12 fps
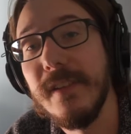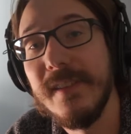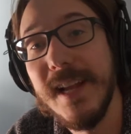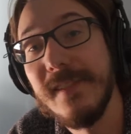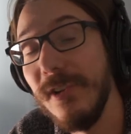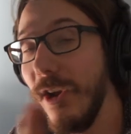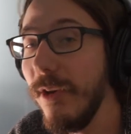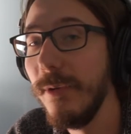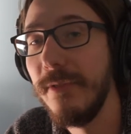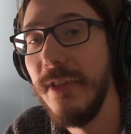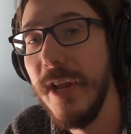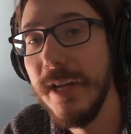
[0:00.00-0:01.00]
because that's
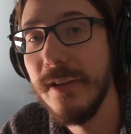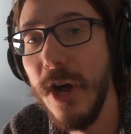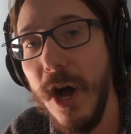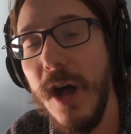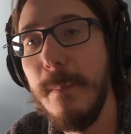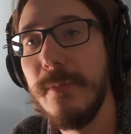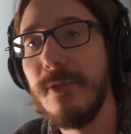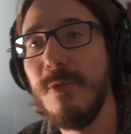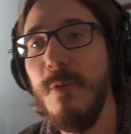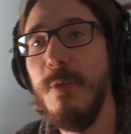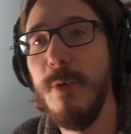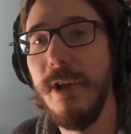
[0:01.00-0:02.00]
another thing, hops
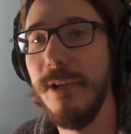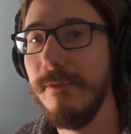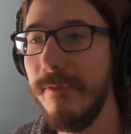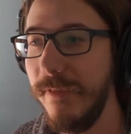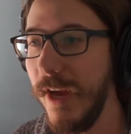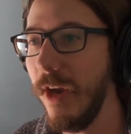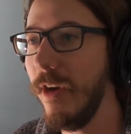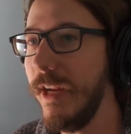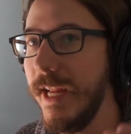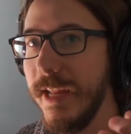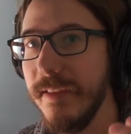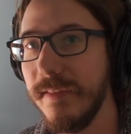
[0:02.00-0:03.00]
will
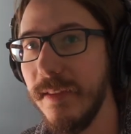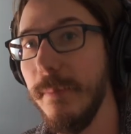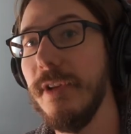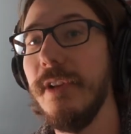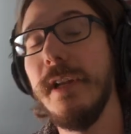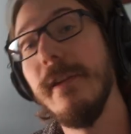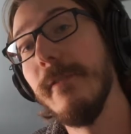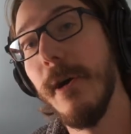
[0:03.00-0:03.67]
vary in stability